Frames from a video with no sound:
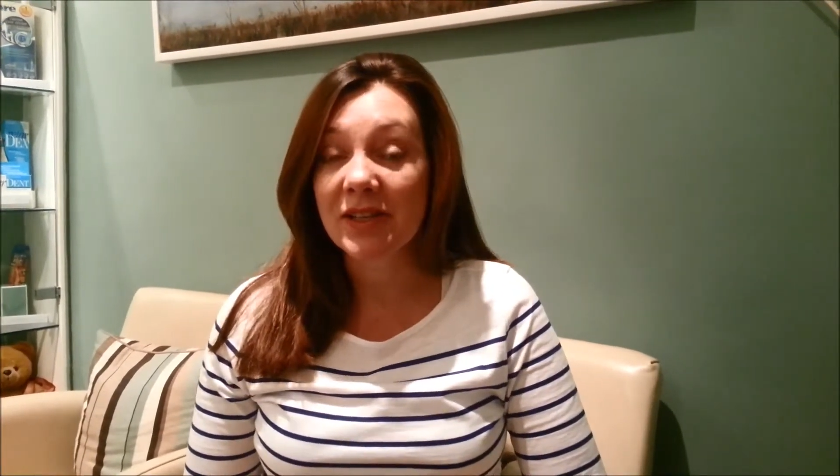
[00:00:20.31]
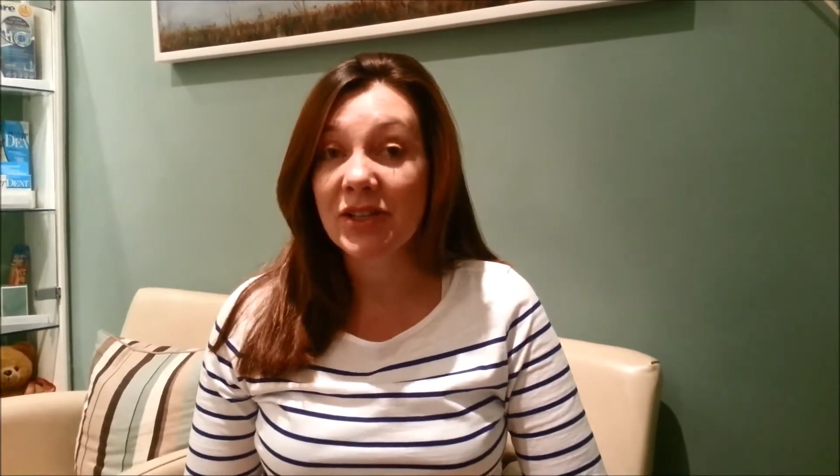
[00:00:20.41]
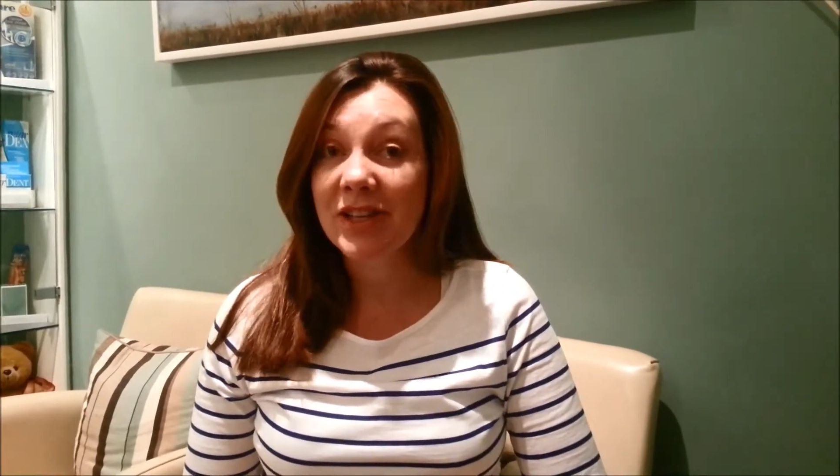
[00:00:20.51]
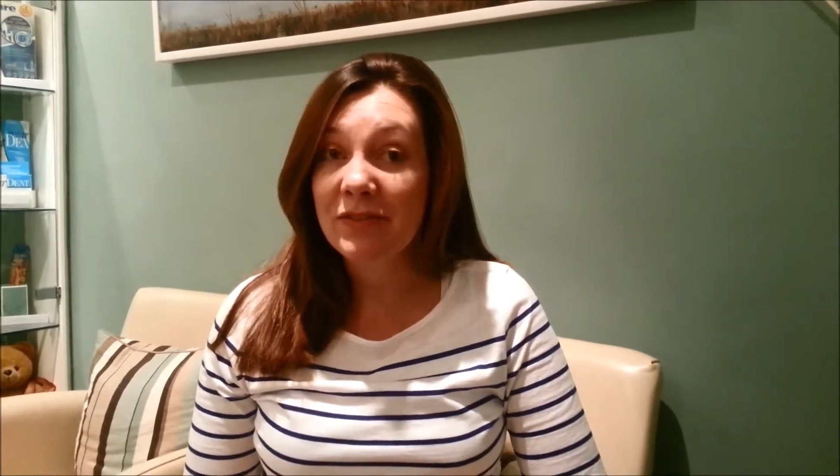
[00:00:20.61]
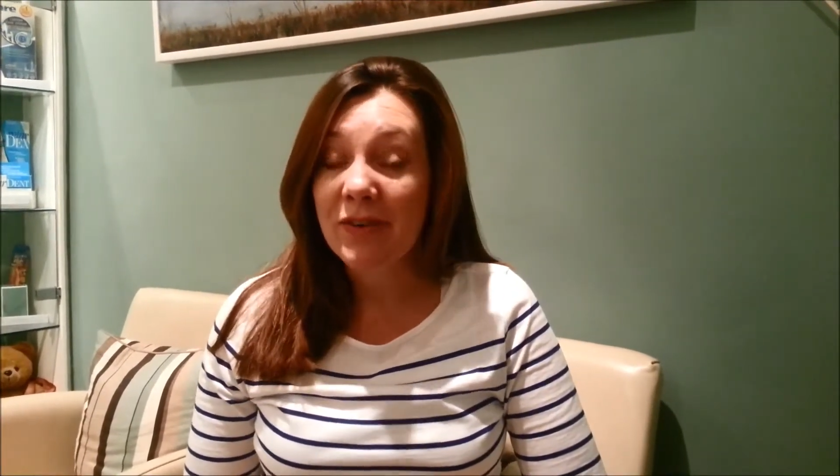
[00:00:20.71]

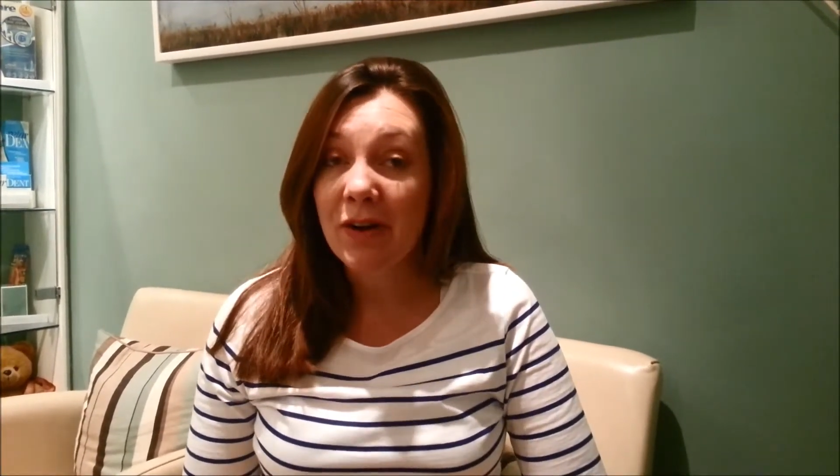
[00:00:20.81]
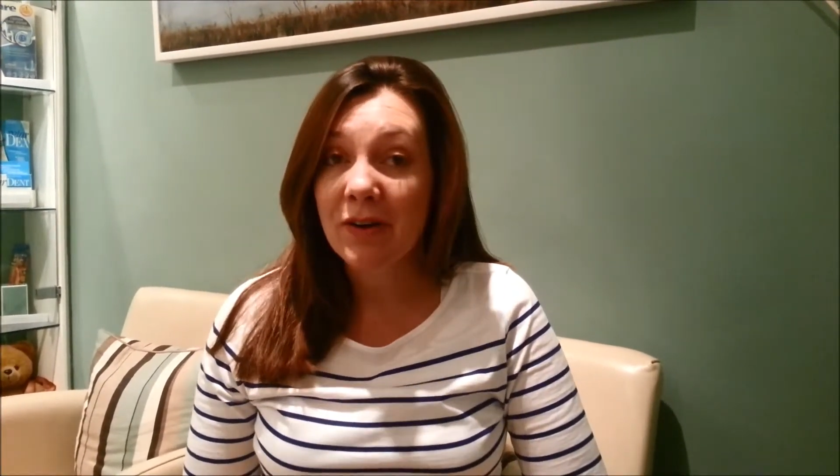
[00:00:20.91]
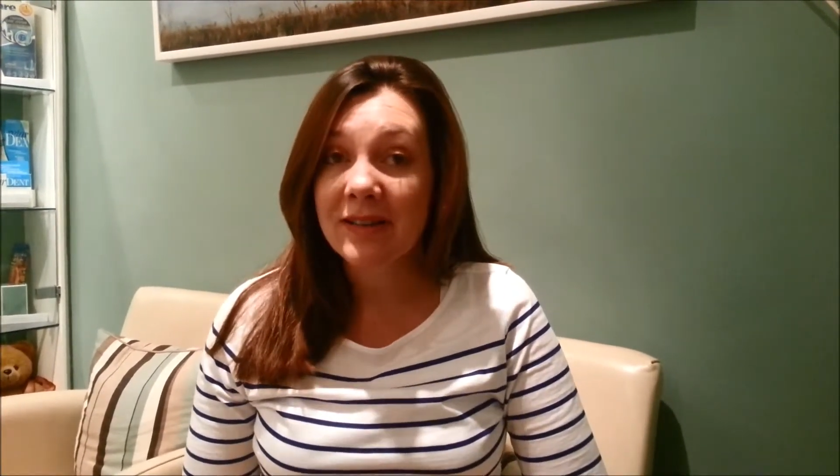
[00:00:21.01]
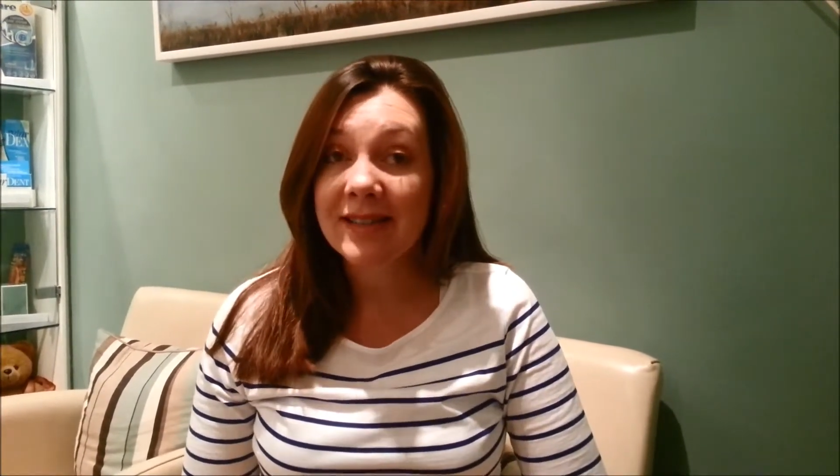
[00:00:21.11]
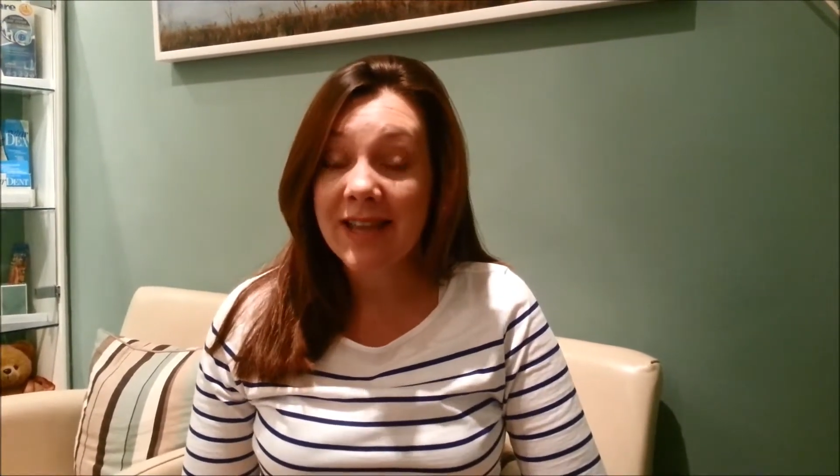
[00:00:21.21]
she
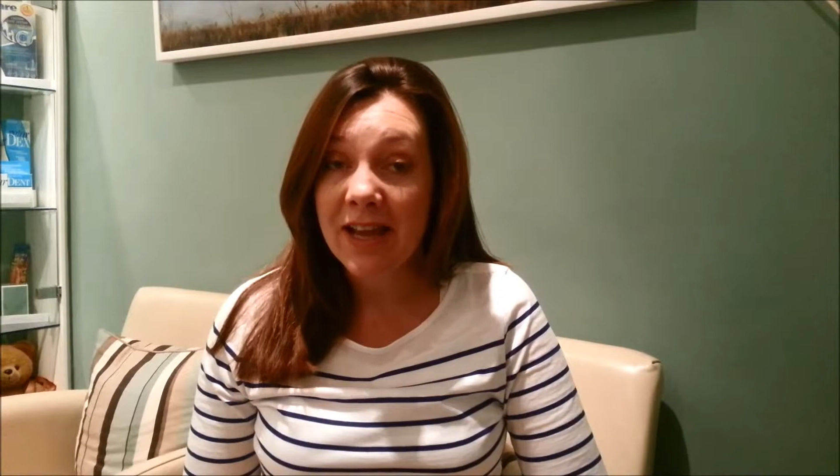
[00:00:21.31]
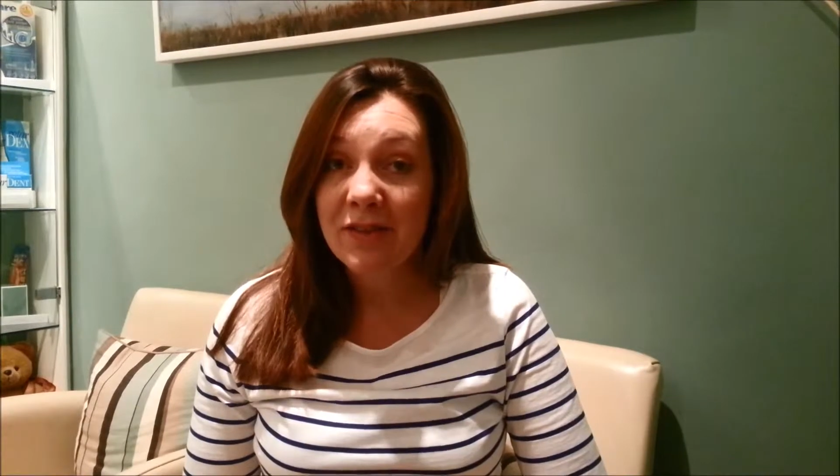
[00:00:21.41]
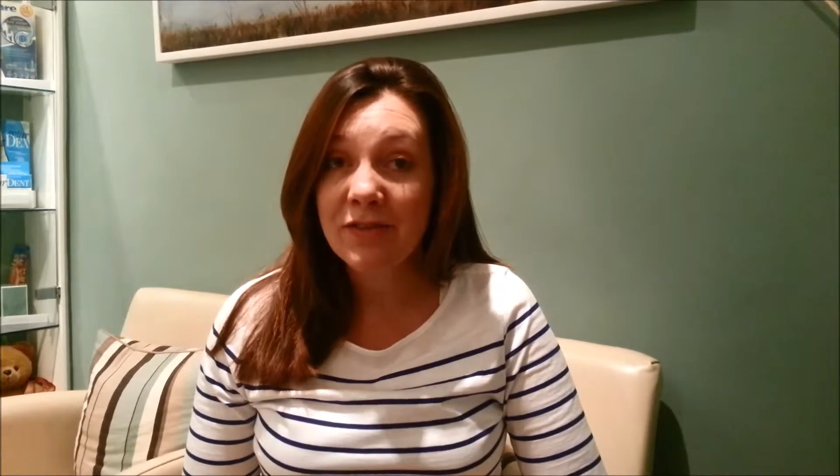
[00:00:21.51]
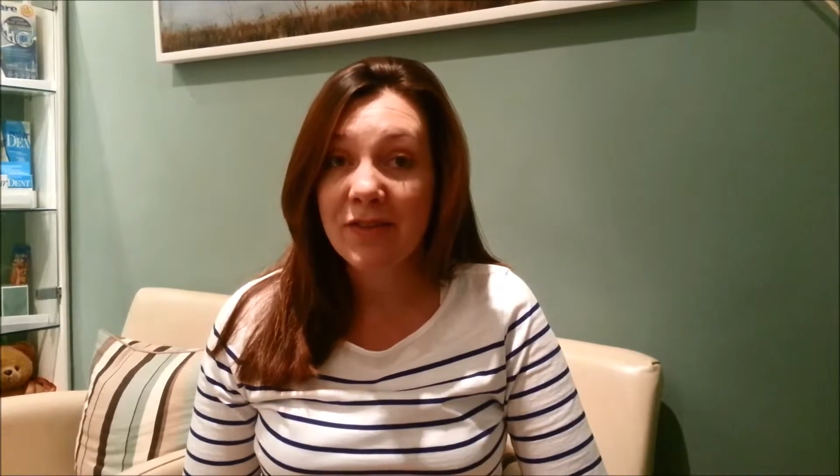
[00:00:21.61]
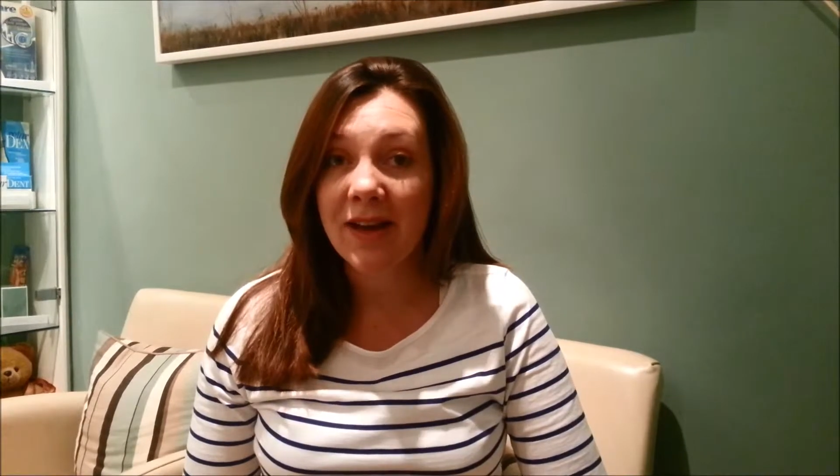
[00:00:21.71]
felt safe